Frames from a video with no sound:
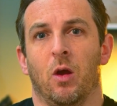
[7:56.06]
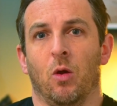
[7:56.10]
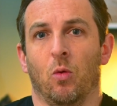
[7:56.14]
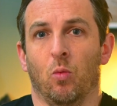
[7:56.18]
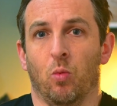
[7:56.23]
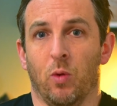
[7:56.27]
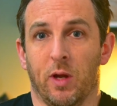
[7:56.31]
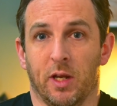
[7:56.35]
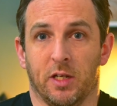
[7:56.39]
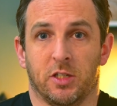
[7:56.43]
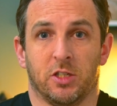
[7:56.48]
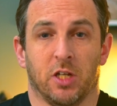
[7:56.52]

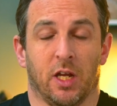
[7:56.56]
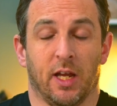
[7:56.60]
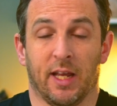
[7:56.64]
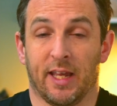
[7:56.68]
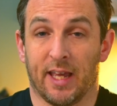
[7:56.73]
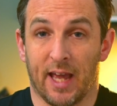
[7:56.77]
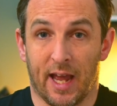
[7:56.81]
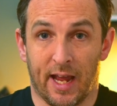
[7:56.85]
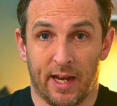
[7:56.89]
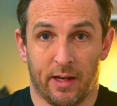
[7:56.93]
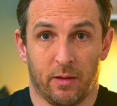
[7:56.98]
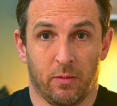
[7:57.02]
which
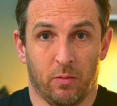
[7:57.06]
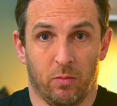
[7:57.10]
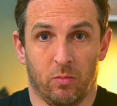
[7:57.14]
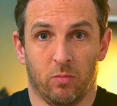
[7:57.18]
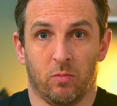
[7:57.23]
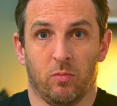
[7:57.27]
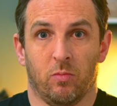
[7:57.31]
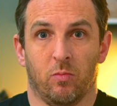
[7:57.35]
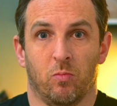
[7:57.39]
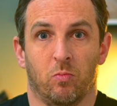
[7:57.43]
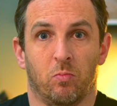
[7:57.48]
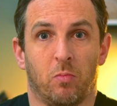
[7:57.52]
again,
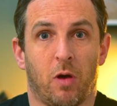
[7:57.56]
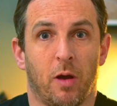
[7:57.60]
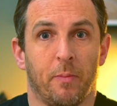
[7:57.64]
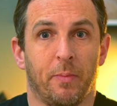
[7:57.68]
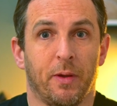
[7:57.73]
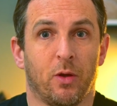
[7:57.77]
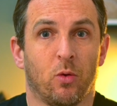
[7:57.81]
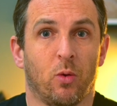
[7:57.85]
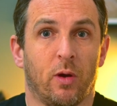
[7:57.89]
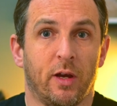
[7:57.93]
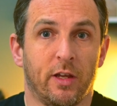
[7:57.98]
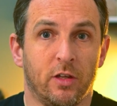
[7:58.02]
might
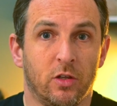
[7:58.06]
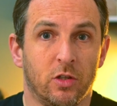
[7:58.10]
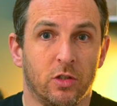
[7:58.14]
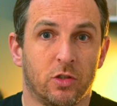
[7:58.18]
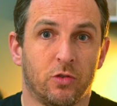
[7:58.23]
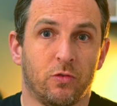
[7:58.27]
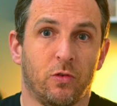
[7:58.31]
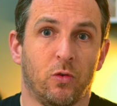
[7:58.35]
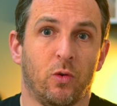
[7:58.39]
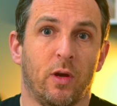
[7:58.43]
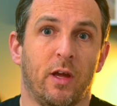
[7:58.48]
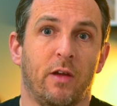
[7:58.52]
be quite
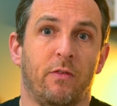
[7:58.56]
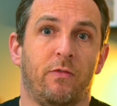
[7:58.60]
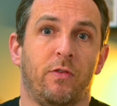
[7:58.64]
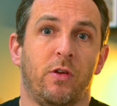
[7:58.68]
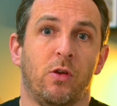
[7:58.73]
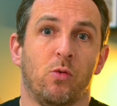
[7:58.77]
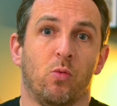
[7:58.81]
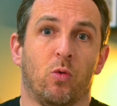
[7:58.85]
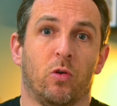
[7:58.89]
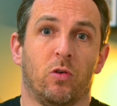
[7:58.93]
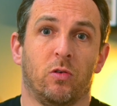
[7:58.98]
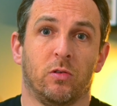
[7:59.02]
useful if
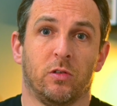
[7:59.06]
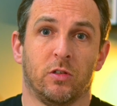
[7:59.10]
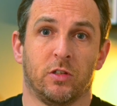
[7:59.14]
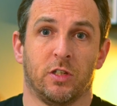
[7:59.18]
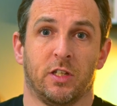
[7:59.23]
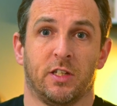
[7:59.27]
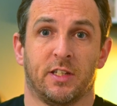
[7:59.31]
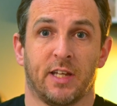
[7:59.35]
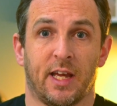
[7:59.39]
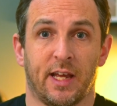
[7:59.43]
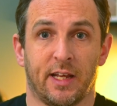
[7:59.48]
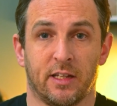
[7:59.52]
you want to
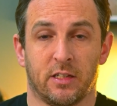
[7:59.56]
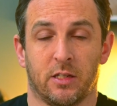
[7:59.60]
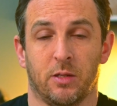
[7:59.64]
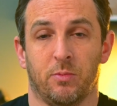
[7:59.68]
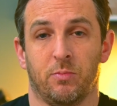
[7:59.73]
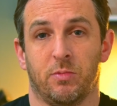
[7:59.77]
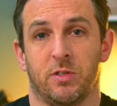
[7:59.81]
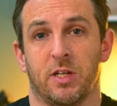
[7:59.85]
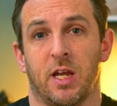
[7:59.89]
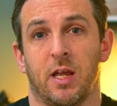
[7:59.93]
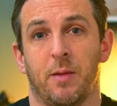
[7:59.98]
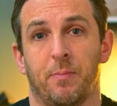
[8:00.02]
take
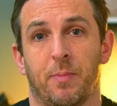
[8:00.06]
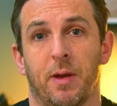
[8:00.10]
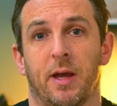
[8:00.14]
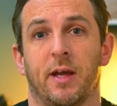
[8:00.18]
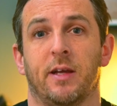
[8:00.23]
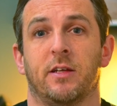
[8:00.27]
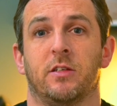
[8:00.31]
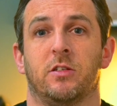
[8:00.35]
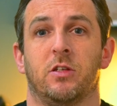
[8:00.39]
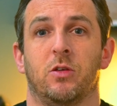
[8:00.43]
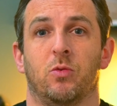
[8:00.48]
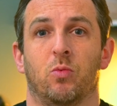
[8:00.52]
some JPEGs,